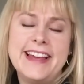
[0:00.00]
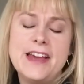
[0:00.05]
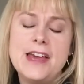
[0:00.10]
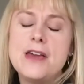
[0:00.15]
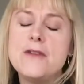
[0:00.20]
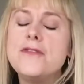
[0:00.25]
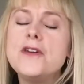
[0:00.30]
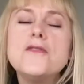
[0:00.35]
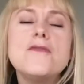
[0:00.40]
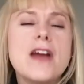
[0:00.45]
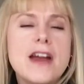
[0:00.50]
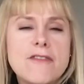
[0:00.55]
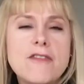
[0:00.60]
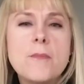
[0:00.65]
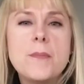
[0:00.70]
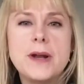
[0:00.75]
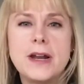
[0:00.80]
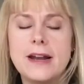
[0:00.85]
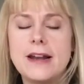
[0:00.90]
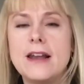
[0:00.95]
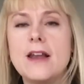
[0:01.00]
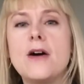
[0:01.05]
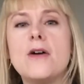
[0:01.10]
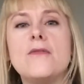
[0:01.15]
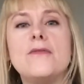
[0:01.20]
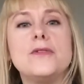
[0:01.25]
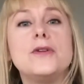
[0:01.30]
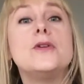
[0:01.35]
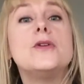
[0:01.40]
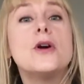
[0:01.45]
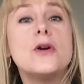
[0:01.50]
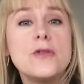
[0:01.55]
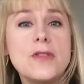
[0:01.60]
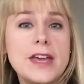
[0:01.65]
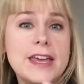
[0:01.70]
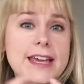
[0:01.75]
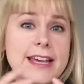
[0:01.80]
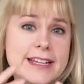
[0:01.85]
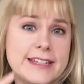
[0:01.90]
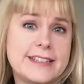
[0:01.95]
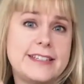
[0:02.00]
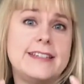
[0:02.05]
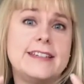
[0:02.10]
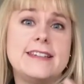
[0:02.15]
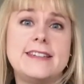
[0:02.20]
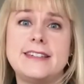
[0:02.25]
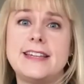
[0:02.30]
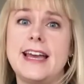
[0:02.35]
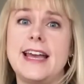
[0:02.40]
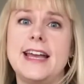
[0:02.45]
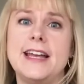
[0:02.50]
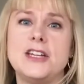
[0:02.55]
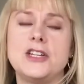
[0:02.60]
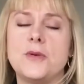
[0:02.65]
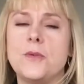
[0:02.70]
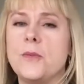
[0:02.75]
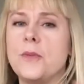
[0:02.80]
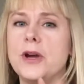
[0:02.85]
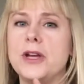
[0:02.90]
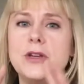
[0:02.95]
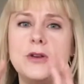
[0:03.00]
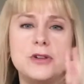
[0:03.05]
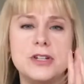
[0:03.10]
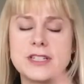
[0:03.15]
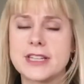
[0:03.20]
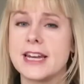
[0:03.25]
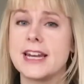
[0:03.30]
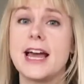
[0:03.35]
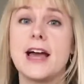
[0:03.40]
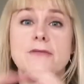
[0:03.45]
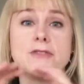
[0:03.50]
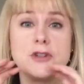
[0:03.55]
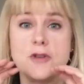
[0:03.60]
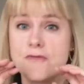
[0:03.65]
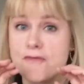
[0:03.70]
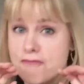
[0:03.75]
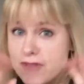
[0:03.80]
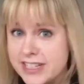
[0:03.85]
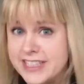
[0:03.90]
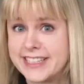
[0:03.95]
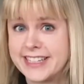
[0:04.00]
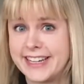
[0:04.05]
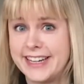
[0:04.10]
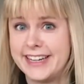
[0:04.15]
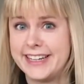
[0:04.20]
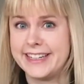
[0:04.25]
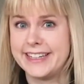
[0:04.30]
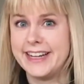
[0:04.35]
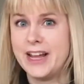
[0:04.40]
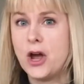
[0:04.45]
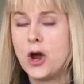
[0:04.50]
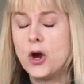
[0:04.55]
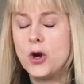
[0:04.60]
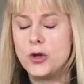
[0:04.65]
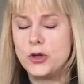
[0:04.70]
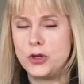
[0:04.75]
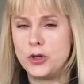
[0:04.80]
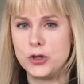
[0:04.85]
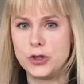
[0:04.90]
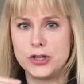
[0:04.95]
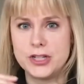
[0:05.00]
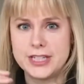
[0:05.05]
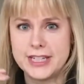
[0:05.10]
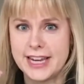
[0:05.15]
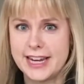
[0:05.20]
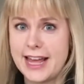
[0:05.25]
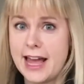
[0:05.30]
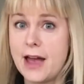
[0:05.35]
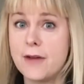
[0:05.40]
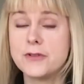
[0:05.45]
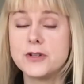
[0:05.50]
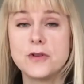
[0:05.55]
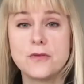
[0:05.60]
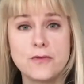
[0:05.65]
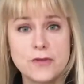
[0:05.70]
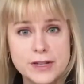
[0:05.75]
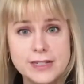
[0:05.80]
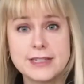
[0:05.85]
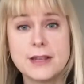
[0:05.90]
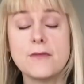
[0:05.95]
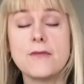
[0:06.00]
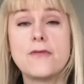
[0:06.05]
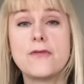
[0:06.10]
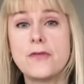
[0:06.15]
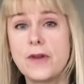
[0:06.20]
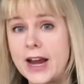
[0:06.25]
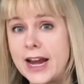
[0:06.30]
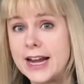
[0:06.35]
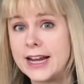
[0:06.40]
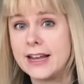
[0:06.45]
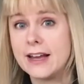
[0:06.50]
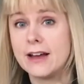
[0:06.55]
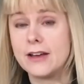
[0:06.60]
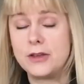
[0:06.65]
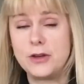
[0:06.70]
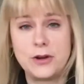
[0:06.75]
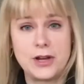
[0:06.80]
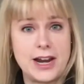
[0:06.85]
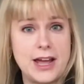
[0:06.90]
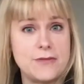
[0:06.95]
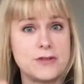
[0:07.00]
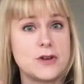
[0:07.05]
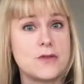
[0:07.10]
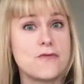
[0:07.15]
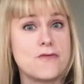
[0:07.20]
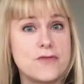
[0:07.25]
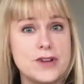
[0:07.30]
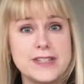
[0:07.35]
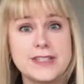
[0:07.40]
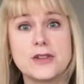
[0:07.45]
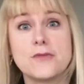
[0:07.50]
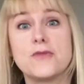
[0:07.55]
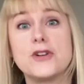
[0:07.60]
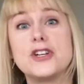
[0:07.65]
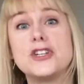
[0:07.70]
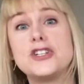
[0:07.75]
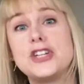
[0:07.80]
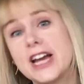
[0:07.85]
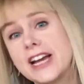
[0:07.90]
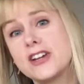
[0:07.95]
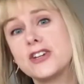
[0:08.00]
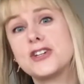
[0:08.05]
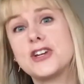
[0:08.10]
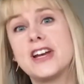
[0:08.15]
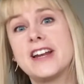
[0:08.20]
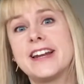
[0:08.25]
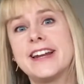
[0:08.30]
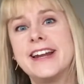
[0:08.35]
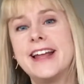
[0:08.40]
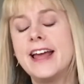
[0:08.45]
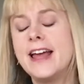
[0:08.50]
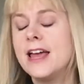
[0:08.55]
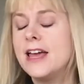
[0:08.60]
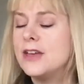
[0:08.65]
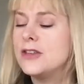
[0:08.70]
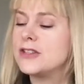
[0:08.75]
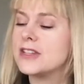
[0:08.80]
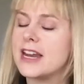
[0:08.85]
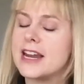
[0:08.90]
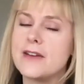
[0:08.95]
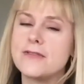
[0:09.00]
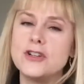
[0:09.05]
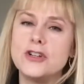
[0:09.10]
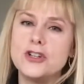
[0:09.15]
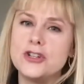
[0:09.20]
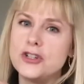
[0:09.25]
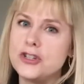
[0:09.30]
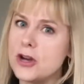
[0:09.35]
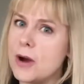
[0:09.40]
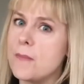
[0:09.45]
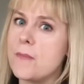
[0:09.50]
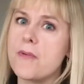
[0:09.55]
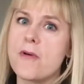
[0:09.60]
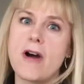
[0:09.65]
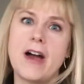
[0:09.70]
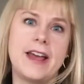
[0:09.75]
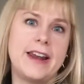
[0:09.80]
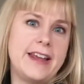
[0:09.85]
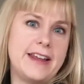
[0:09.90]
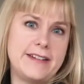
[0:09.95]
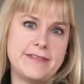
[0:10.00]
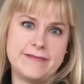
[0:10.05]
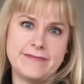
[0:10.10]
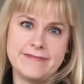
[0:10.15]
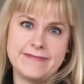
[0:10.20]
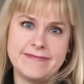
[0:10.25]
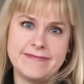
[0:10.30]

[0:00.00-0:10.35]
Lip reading: If you've ever been in love, you know that you get to the stage where you're just going to have to risk it. You're just going to have to risk failure. You're going to have to risk rejection. You're going to have to jump right in.